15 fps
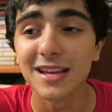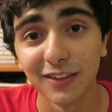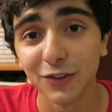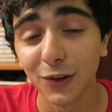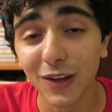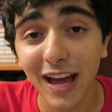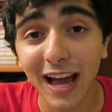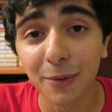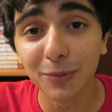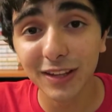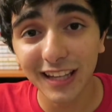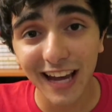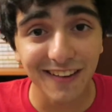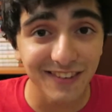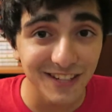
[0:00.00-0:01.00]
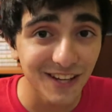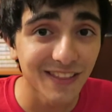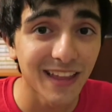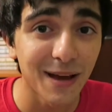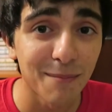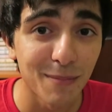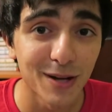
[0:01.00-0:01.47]
So yeah, I really haven't
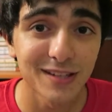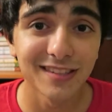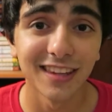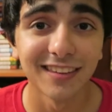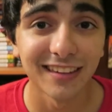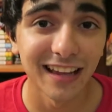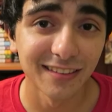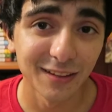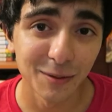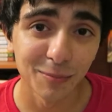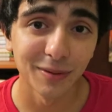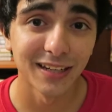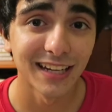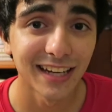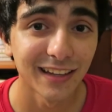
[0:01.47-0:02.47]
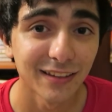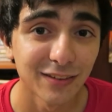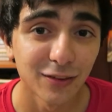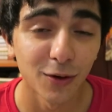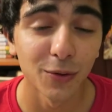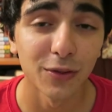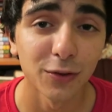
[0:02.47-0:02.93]
done that much these last couple of days,
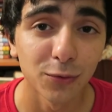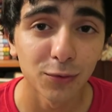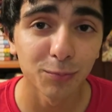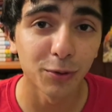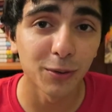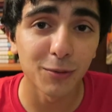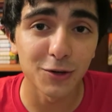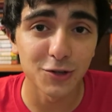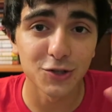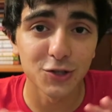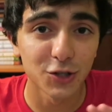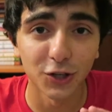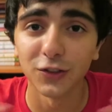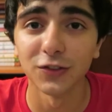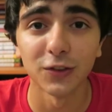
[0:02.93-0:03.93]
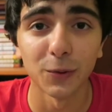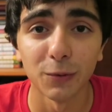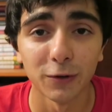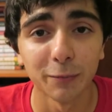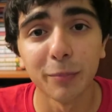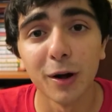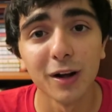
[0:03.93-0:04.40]
so this was pretty much just a
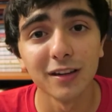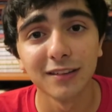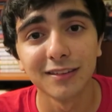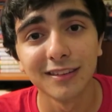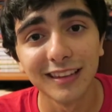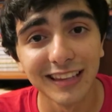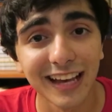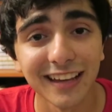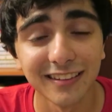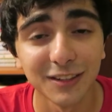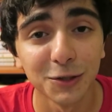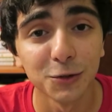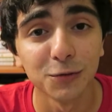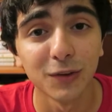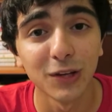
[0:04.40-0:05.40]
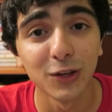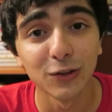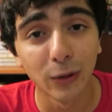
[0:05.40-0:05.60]
response to last year's video.